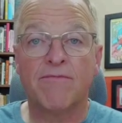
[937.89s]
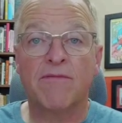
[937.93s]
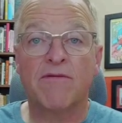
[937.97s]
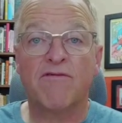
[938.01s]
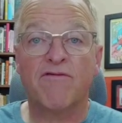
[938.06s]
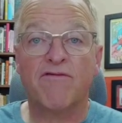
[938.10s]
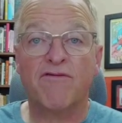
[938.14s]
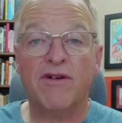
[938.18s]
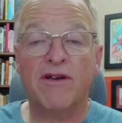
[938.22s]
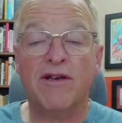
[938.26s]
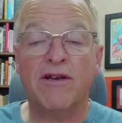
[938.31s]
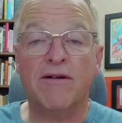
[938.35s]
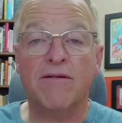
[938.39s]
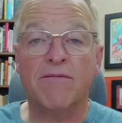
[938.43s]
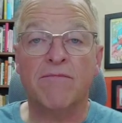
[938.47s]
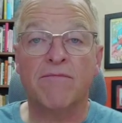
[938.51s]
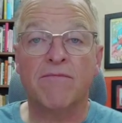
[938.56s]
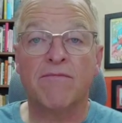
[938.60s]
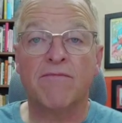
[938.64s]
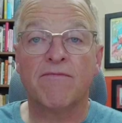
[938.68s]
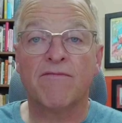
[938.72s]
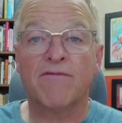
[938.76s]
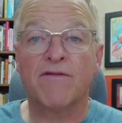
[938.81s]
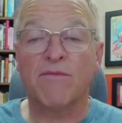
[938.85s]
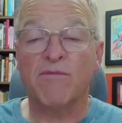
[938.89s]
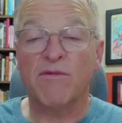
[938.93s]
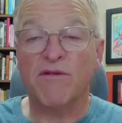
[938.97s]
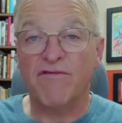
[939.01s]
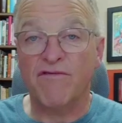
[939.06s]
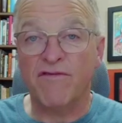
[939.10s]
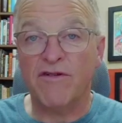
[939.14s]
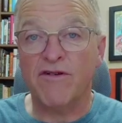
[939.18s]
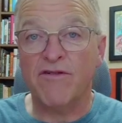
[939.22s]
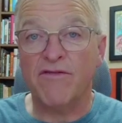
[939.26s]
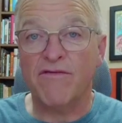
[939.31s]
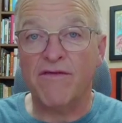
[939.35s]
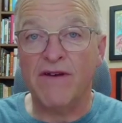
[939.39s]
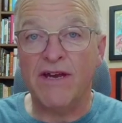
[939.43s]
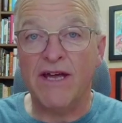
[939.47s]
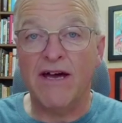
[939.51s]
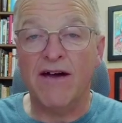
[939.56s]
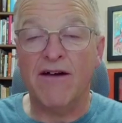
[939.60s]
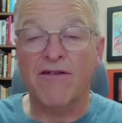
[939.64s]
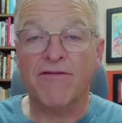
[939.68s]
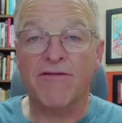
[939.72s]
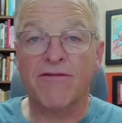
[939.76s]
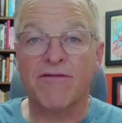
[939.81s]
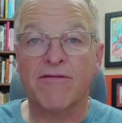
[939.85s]
Freedom from the fear of
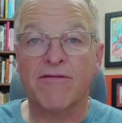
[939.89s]
death.